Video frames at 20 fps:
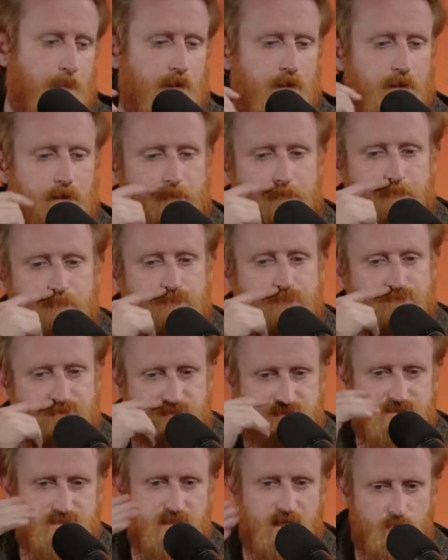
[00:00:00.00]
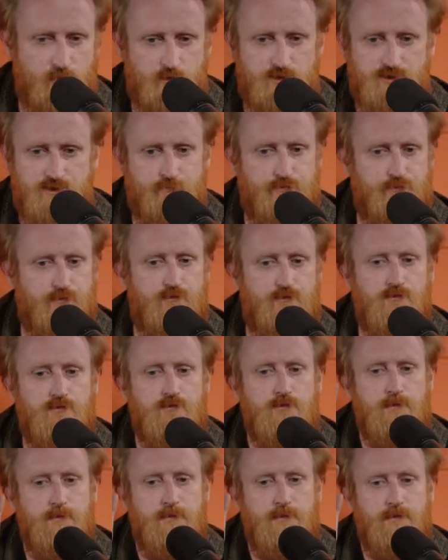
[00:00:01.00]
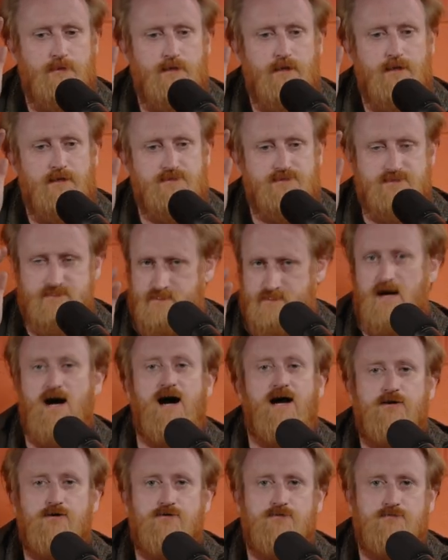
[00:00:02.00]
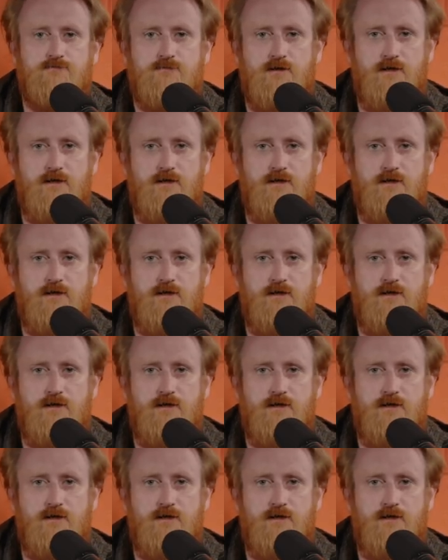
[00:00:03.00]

um, distinguishable style,